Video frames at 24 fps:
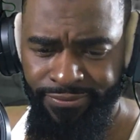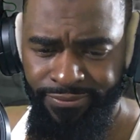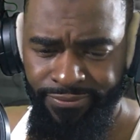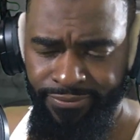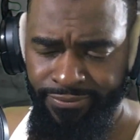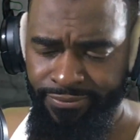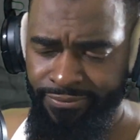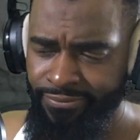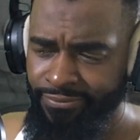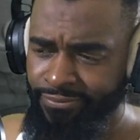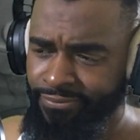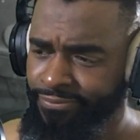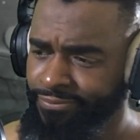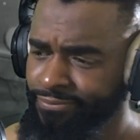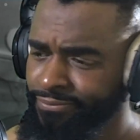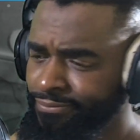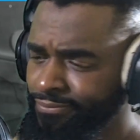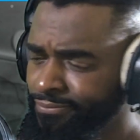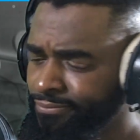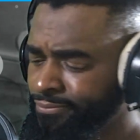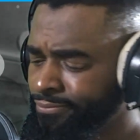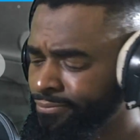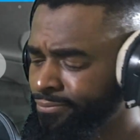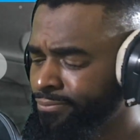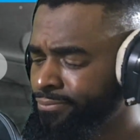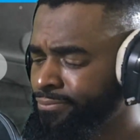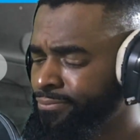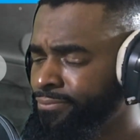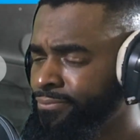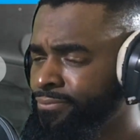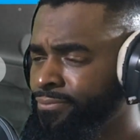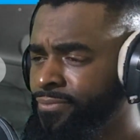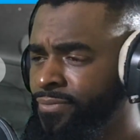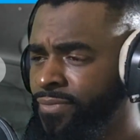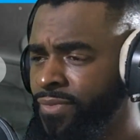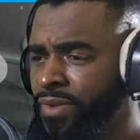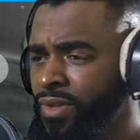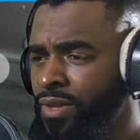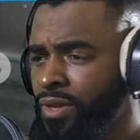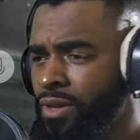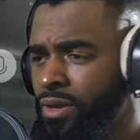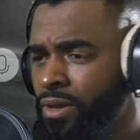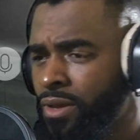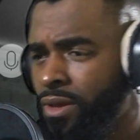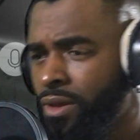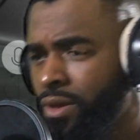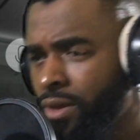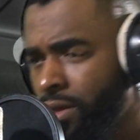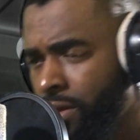(silence)